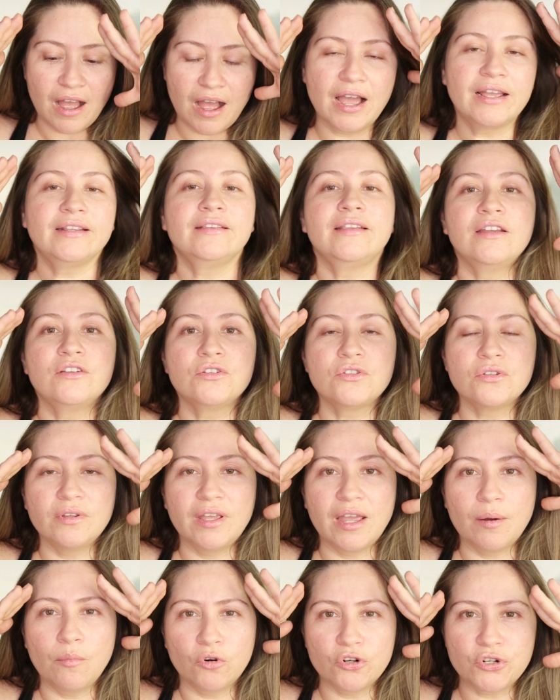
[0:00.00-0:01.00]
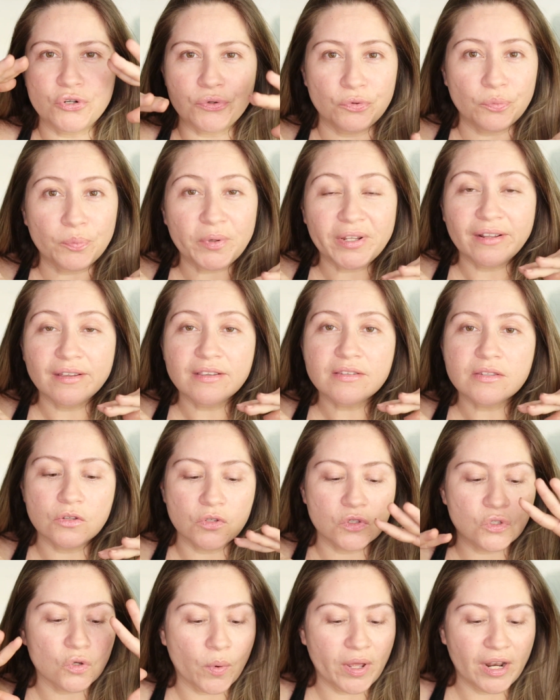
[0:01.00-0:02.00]
I tend to get more
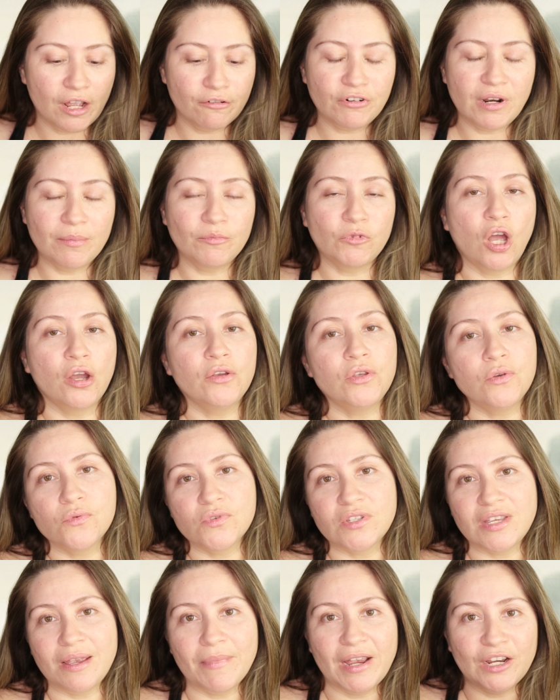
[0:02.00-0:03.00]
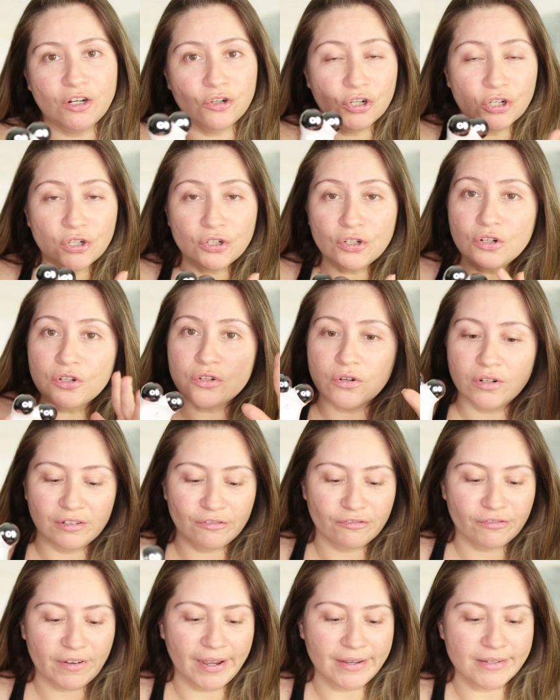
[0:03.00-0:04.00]
droopiness. So whenever I'm not using microcurrent or
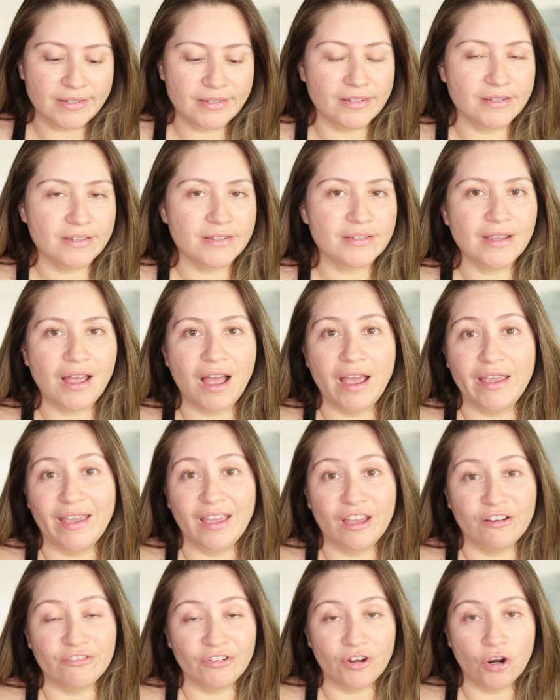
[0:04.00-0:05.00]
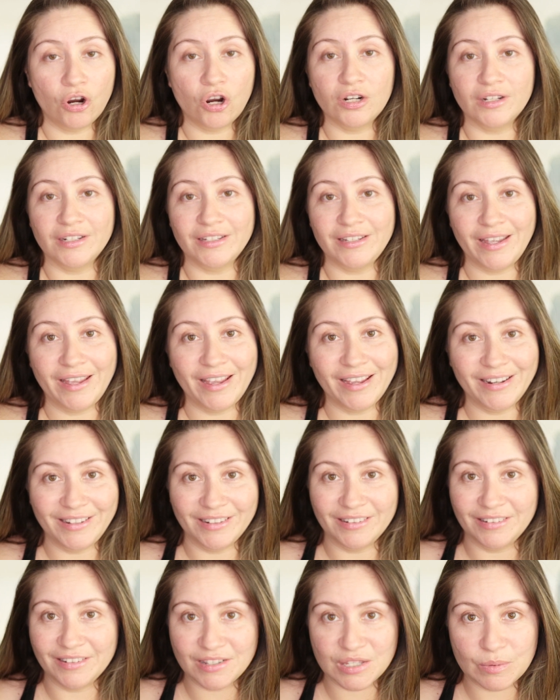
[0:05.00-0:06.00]
devices, I have hardly
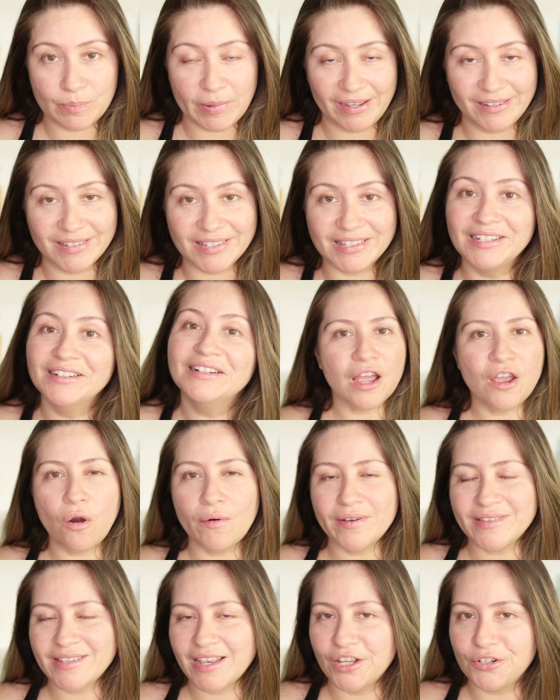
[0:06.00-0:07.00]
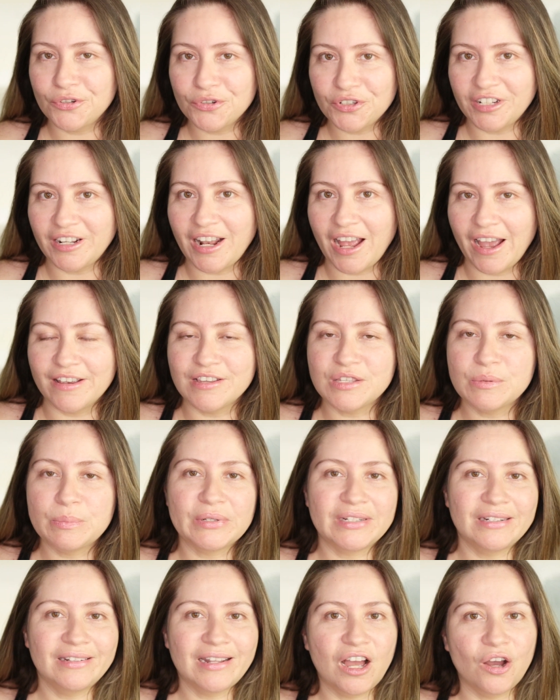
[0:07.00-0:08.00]
any lid space. I always had hooded eyes,
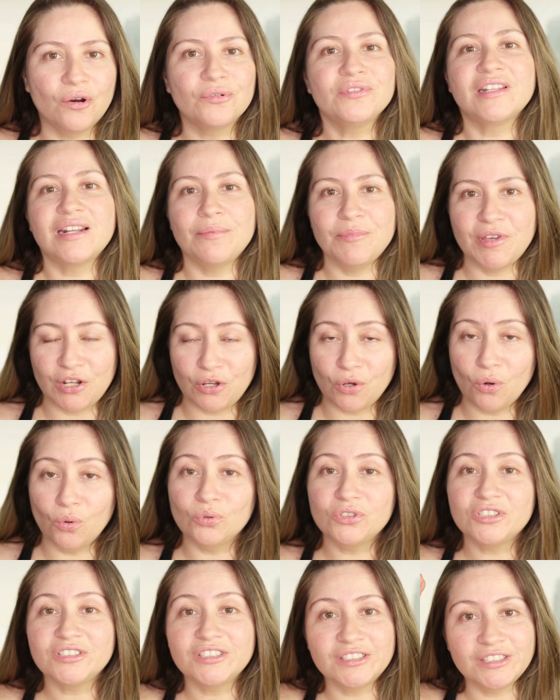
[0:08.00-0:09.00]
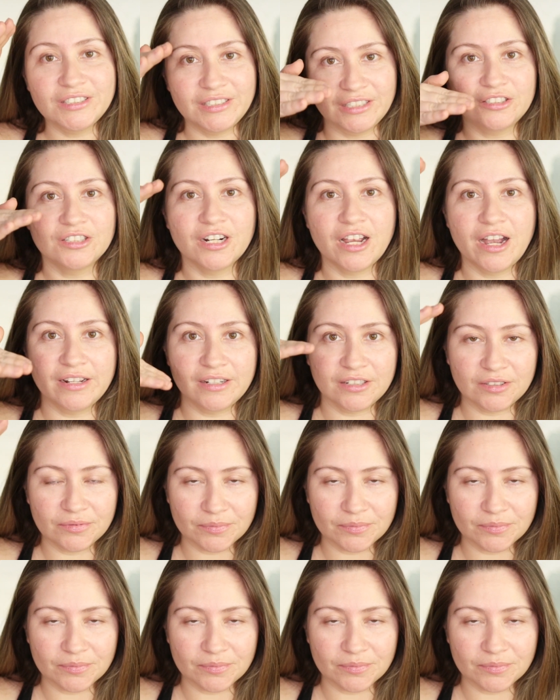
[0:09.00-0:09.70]
but now that I'm getting older, they're kind